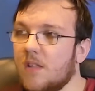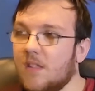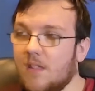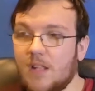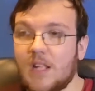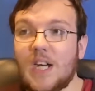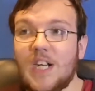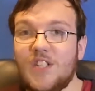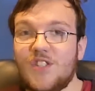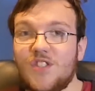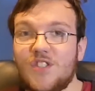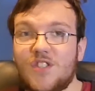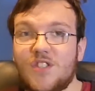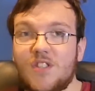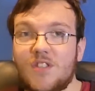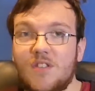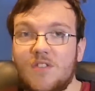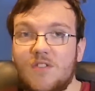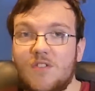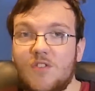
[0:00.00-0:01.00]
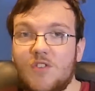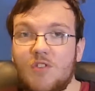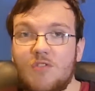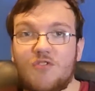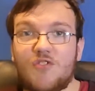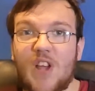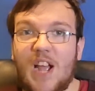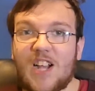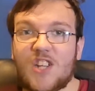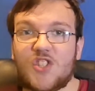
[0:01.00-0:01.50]
The Glazers do
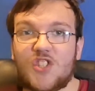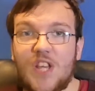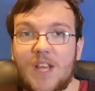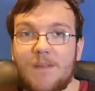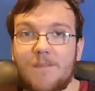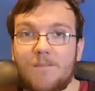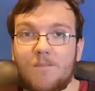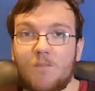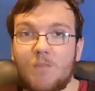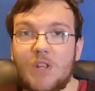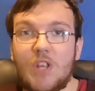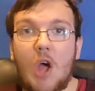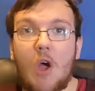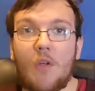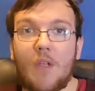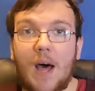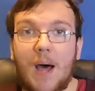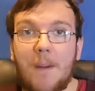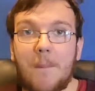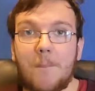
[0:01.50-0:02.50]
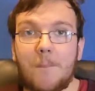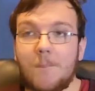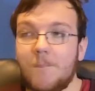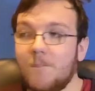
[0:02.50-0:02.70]
jack shit, we know that.